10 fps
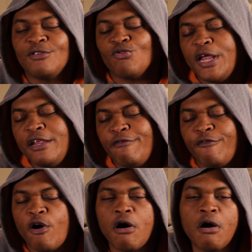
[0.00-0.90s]

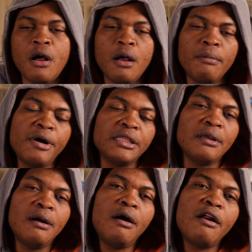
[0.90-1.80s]
24,
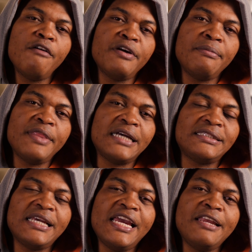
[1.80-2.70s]
but all of them
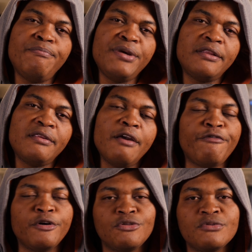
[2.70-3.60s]
that's 8-bit
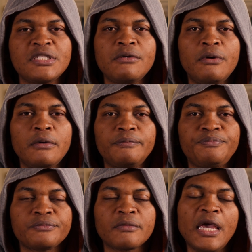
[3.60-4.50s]
420
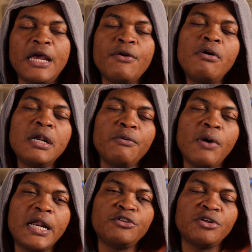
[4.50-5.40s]
and only
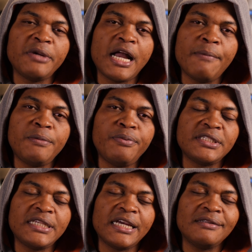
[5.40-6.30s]
100 megabit per
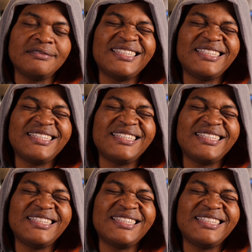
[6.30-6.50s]
second.